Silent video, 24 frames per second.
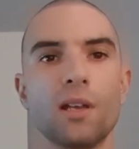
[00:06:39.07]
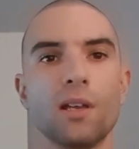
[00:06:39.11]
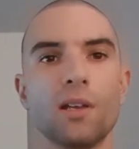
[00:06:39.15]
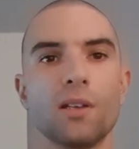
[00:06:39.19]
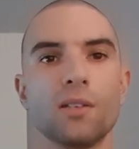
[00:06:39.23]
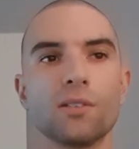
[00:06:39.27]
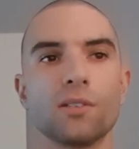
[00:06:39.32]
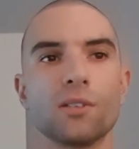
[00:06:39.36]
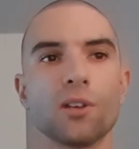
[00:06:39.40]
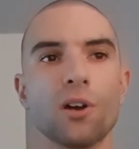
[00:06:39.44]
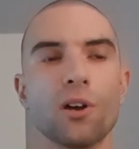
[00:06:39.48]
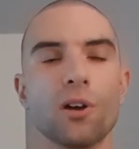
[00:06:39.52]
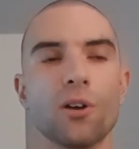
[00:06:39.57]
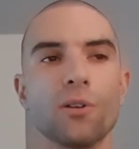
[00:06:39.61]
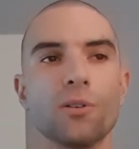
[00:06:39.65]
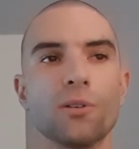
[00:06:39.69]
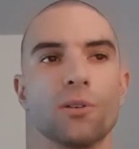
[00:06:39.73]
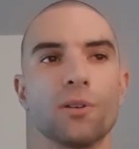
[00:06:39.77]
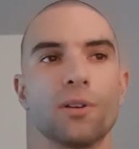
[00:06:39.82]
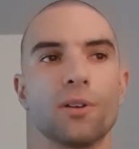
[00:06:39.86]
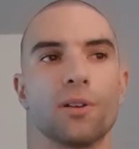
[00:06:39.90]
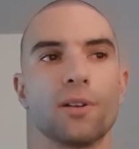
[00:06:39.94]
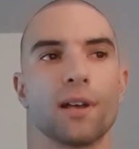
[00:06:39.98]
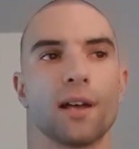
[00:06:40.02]
so
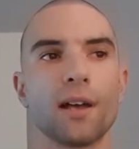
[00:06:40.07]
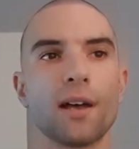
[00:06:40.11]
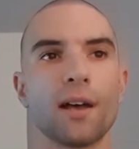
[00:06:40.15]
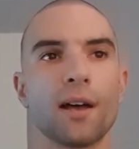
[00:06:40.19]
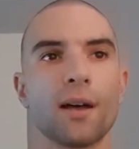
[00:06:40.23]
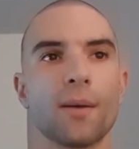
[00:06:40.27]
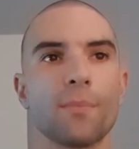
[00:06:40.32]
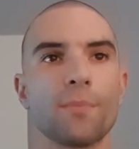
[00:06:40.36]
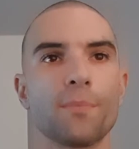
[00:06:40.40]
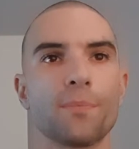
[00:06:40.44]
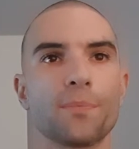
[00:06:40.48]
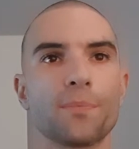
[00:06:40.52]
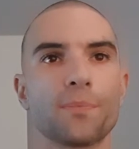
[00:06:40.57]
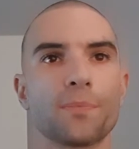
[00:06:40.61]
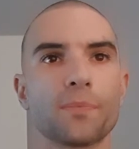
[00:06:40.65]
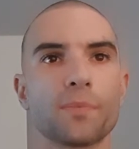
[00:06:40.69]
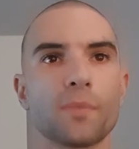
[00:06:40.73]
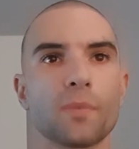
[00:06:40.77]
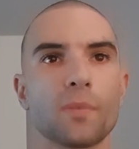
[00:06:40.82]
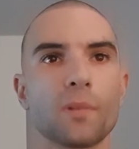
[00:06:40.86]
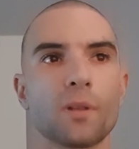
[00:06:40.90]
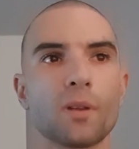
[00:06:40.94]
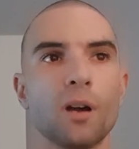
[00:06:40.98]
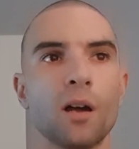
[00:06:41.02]
um,
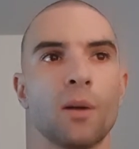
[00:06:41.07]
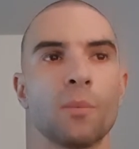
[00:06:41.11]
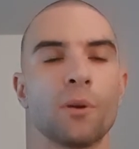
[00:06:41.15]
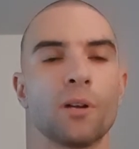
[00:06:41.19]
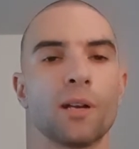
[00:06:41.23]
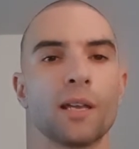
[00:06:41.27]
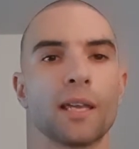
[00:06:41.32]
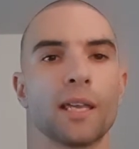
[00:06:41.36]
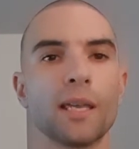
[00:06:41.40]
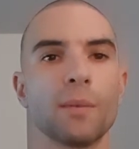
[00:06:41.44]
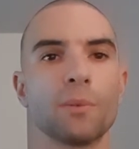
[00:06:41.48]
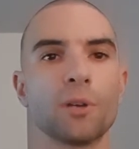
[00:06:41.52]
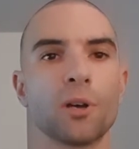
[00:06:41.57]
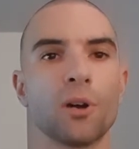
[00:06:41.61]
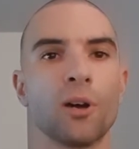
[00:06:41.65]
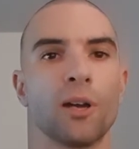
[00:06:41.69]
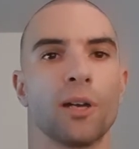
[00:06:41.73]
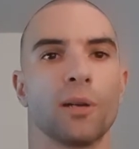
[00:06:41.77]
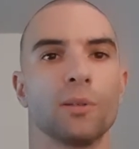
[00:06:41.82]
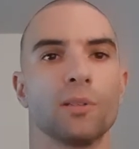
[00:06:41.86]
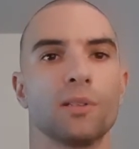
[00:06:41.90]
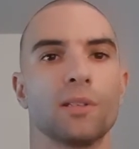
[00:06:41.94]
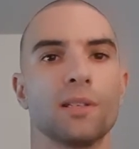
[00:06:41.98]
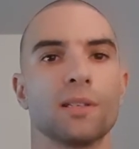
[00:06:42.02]
I'm going to keep
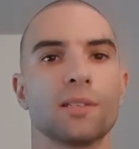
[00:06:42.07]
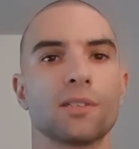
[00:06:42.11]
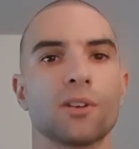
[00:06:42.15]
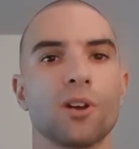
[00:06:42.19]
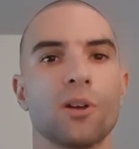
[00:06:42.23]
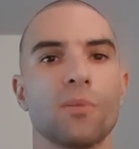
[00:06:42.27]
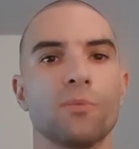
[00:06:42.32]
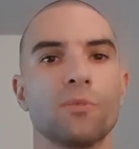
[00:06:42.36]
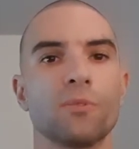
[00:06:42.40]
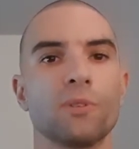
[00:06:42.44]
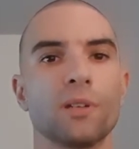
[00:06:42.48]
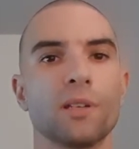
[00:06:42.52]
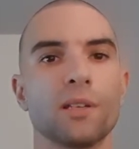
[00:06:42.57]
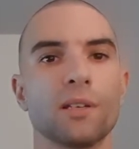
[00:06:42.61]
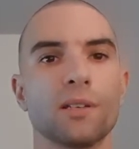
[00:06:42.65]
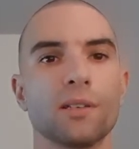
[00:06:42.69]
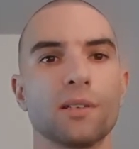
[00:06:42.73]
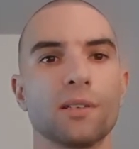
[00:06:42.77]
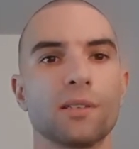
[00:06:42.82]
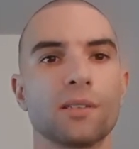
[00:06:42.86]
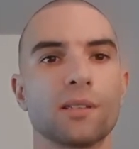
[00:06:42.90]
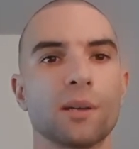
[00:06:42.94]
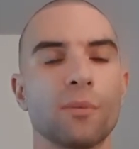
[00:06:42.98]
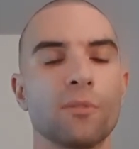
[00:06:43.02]
going with this hopefully
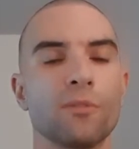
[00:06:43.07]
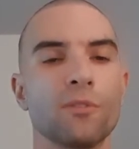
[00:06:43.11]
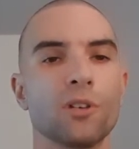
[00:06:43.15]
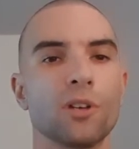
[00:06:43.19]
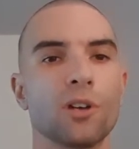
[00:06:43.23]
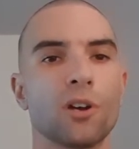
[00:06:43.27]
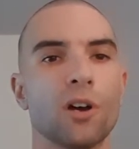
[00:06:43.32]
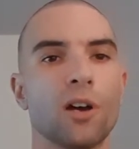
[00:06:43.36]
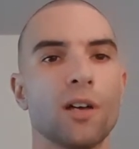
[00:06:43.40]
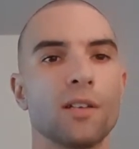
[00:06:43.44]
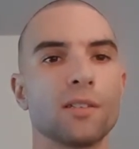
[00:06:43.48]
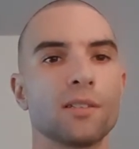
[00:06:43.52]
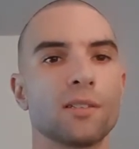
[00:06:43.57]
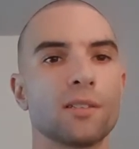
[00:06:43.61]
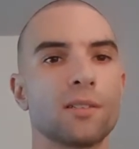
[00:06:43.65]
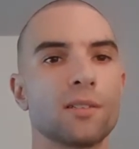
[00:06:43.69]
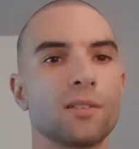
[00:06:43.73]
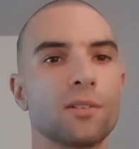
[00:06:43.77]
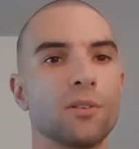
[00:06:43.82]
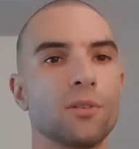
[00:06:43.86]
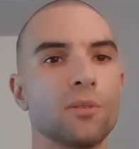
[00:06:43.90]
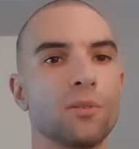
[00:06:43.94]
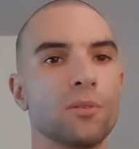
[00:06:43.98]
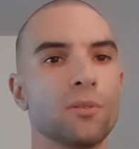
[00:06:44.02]
some of you
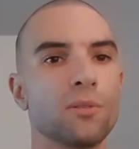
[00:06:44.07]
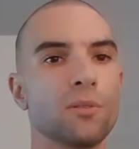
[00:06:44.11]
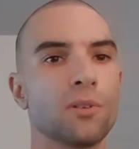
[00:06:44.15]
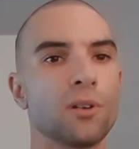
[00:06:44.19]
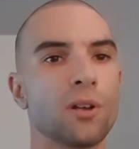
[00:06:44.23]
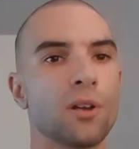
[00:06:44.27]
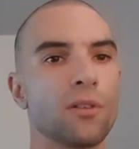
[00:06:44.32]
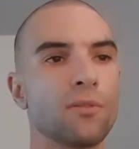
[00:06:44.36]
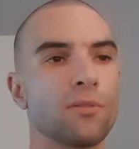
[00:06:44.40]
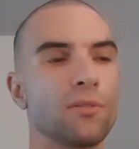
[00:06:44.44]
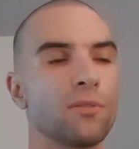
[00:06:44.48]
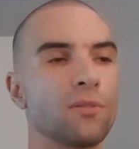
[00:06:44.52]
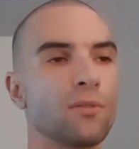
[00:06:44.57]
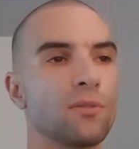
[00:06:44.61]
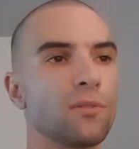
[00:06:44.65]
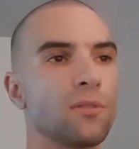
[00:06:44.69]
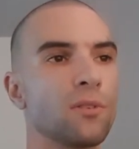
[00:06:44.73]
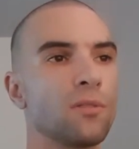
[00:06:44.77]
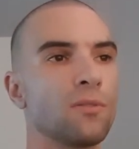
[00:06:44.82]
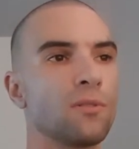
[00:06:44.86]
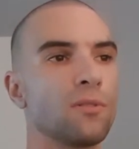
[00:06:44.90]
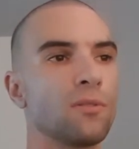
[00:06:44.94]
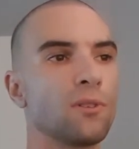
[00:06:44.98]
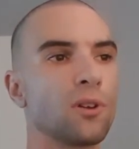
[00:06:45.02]
guys who you know if you've
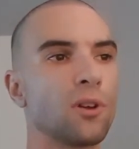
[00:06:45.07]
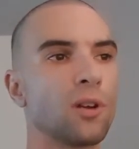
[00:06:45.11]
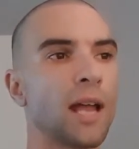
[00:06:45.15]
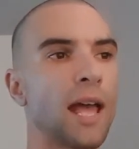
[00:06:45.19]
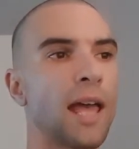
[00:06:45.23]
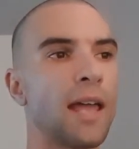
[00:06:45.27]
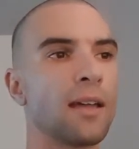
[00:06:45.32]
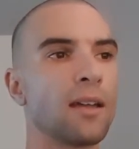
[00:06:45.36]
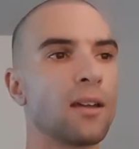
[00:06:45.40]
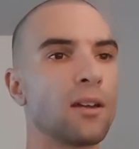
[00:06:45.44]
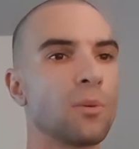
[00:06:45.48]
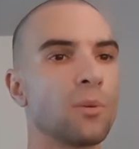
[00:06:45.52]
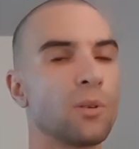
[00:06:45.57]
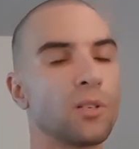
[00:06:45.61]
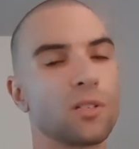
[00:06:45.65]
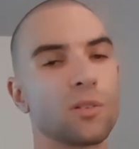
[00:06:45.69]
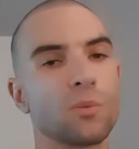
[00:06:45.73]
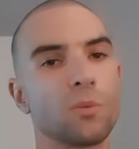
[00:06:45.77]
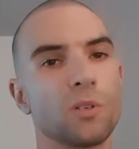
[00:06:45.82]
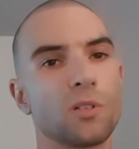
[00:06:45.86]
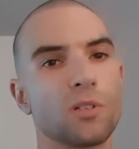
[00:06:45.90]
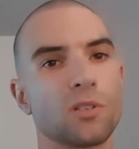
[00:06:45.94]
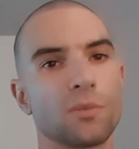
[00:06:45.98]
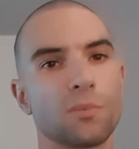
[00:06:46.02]
if you've got anger
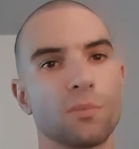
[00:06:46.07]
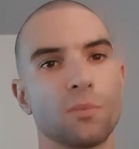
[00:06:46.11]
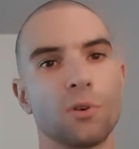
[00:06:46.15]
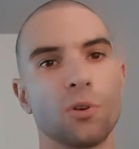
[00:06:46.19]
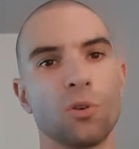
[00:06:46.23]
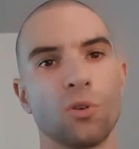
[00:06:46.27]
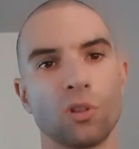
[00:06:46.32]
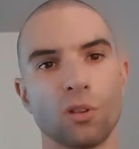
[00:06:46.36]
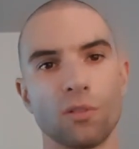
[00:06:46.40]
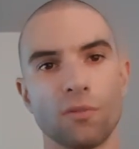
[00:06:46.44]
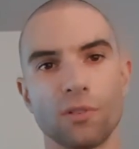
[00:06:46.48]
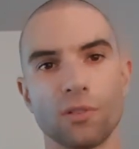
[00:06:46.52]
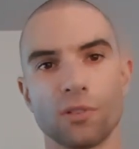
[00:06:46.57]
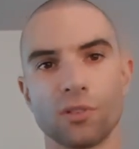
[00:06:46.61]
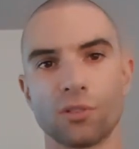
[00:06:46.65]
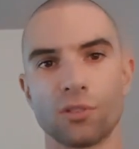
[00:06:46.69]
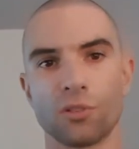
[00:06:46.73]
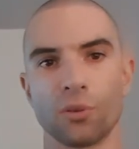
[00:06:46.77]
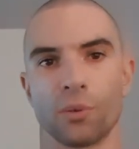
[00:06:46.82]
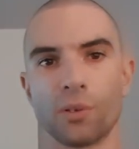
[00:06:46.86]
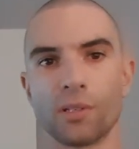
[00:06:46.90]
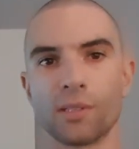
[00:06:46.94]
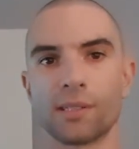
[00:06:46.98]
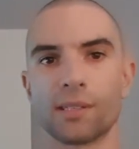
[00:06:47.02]
which which all of us
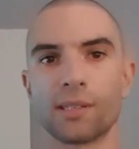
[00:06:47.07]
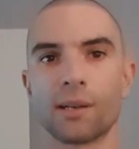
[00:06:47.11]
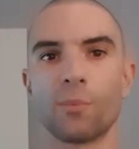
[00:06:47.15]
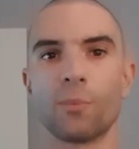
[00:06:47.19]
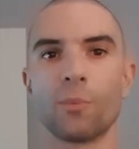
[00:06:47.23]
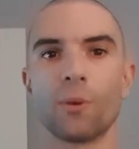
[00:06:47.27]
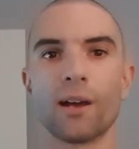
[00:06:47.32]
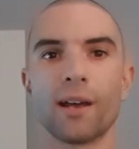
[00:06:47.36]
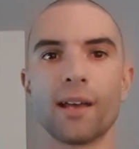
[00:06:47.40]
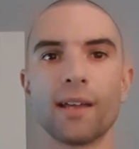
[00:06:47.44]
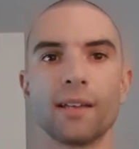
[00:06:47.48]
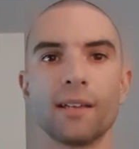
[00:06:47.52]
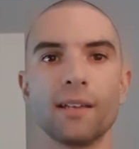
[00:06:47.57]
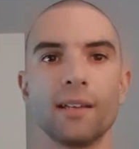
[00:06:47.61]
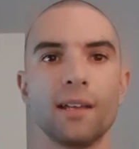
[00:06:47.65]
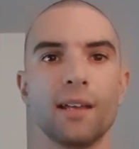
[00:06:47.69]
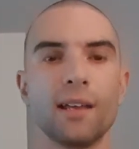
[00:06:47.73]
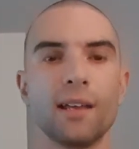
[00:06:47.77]
do in some way